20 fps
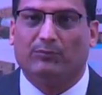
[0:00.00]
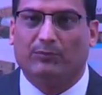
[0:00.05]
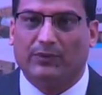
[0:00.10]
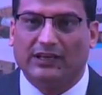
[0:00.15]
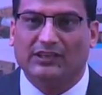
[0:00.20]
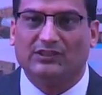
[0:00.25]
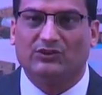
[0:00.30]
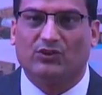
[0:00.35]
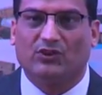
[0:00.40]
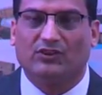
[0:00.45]

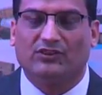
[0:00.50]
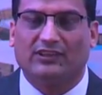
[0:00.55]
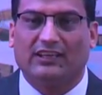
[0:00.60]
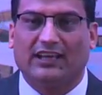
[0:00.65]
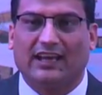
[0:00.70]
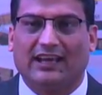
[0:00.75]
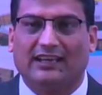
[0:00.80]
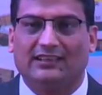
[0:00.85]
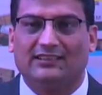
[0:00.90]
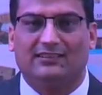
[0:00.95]
Based on
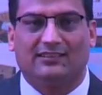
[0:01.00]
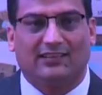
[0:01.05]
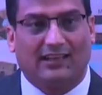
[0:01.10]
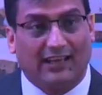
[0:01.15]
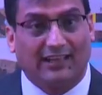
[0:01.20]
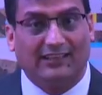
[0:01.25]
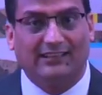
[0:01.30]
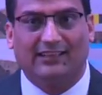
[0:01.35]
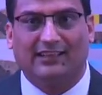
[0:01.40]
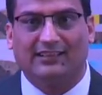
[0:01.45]
that
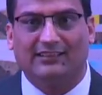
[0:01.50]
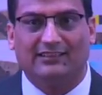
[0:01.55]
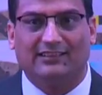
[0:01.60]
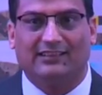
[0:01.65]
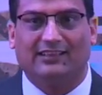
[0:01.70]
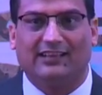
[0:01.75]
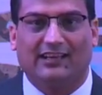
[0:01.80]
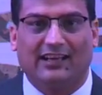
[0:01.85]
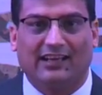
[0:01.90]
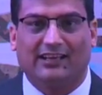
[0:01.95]
and that degree,